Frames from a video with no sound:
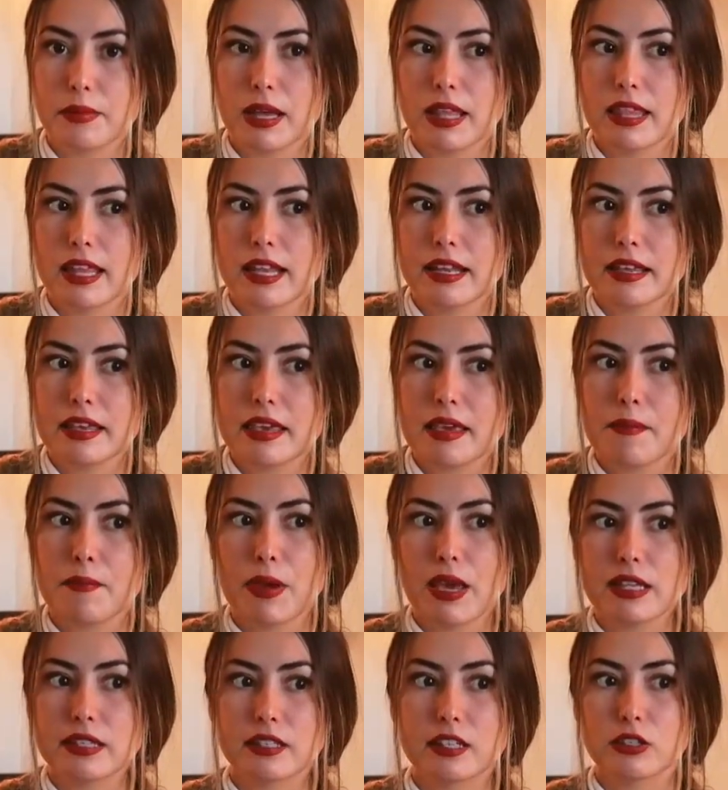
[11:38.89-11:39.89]
and then he
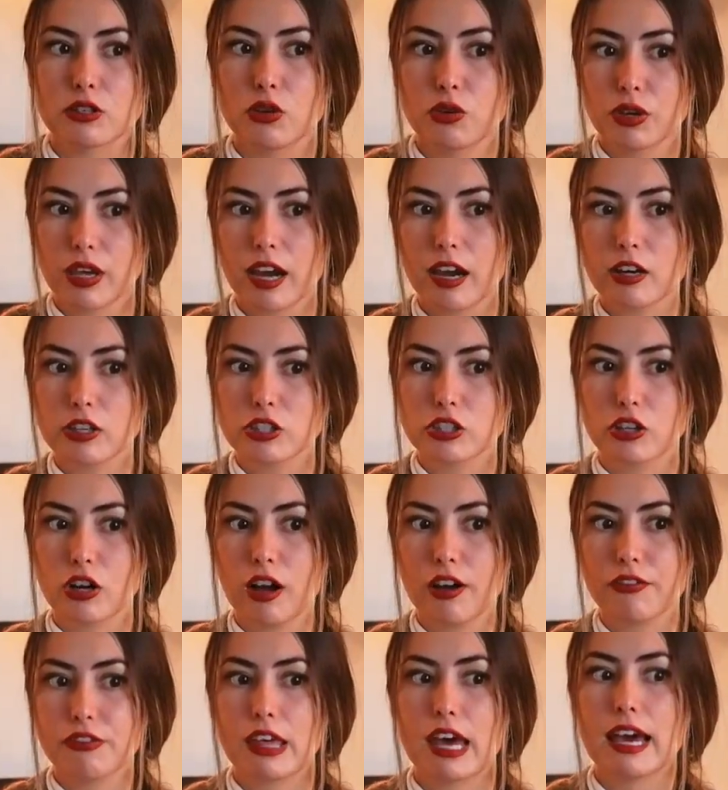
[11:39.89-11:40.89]
based his whole character
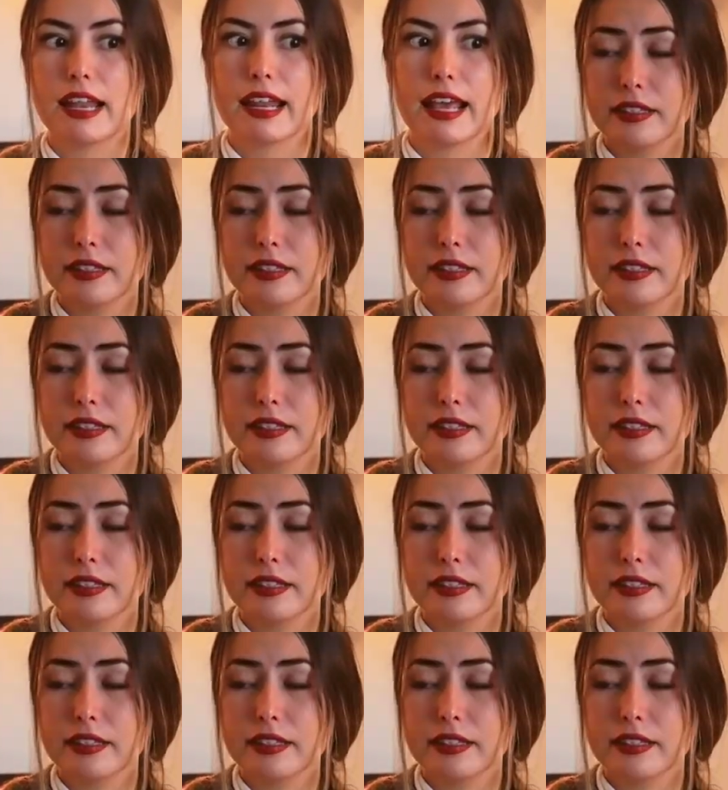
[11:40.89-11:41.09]
off that.